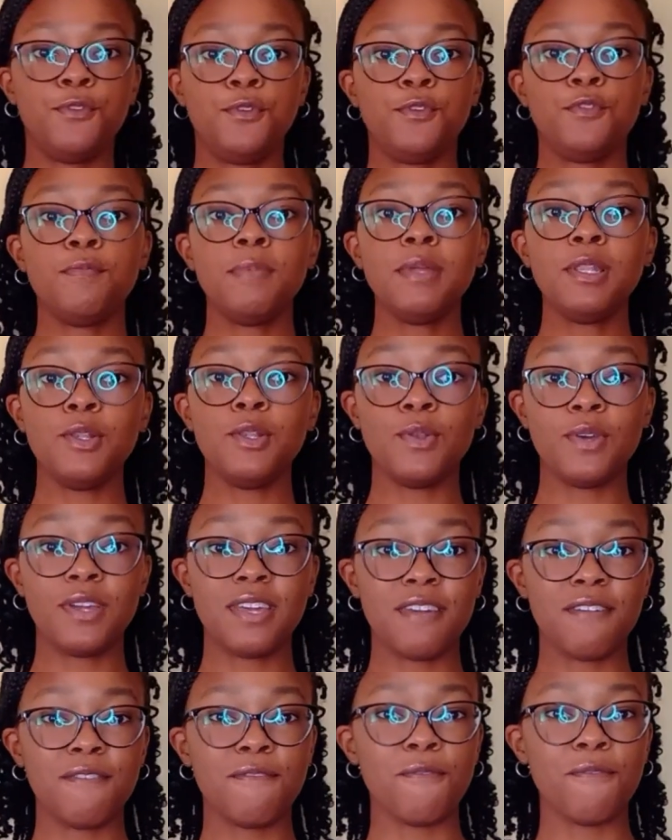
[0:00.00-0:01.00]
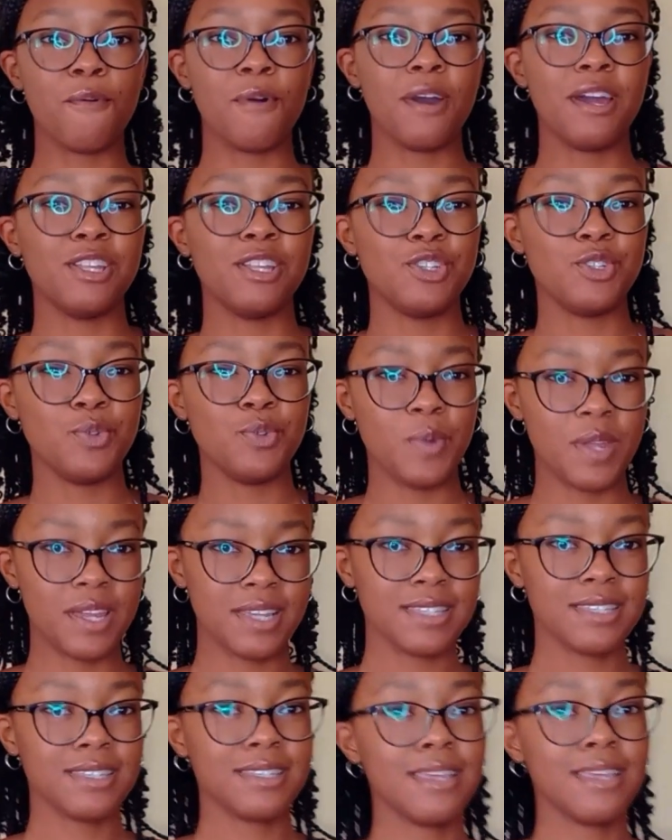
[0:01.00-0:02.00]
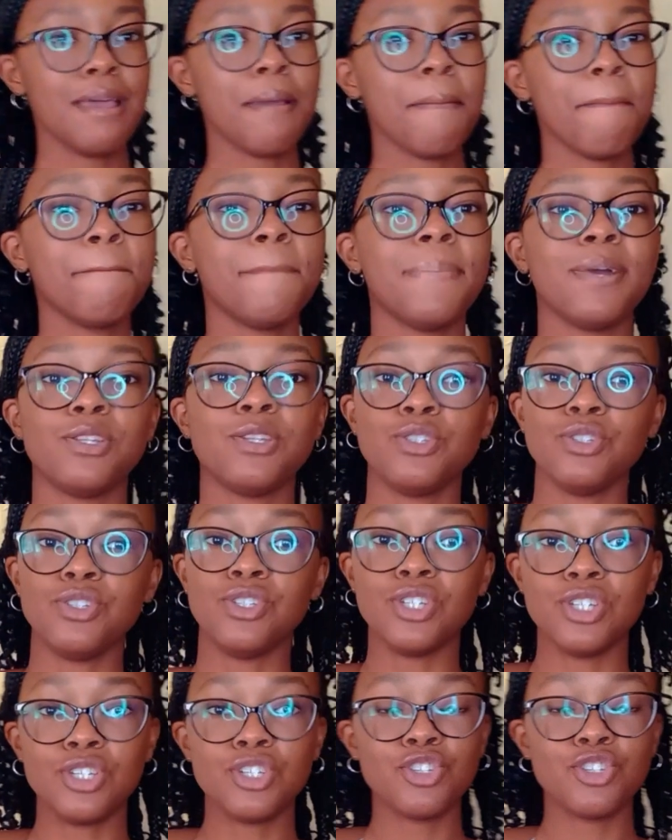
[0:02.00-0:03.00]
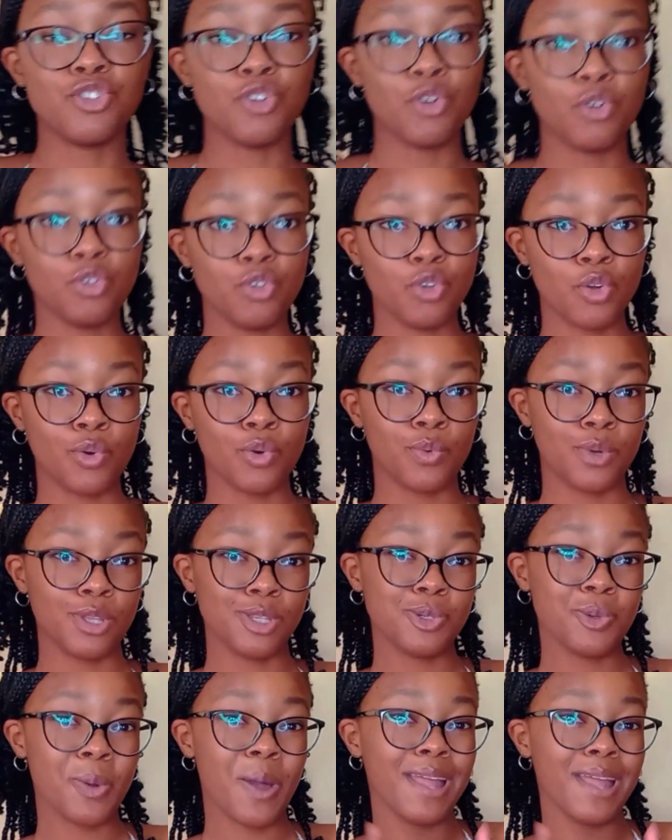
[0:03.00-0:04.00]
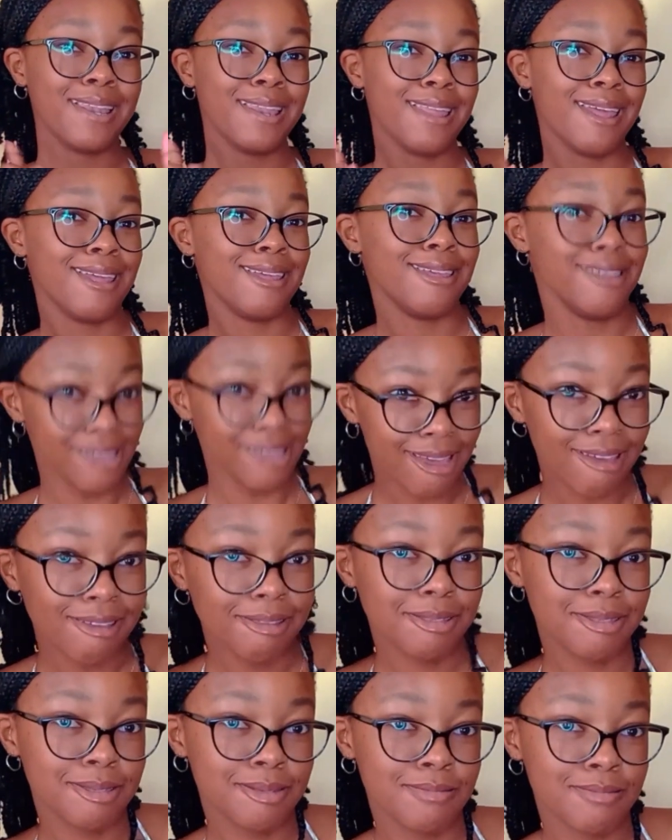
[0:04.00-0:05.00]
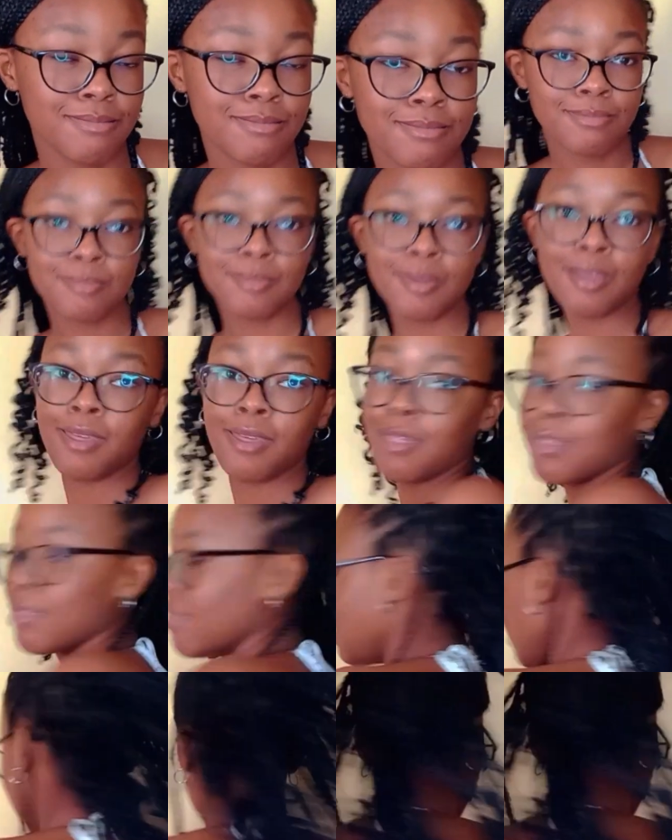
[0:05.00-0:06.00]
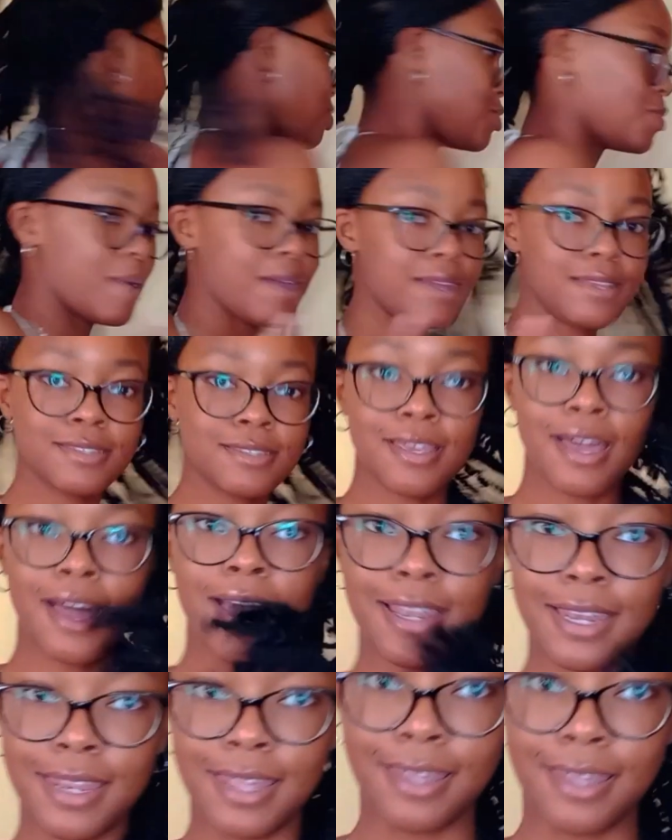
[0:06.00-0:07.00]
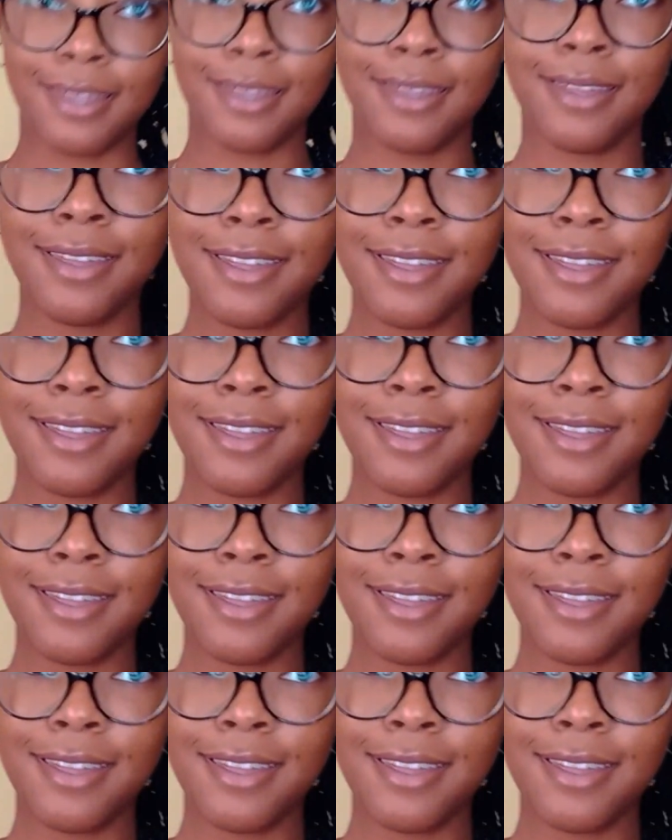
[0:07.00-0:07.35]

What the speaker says: you've been looking for a dress, but you just don't know which one yet, this dress, honey.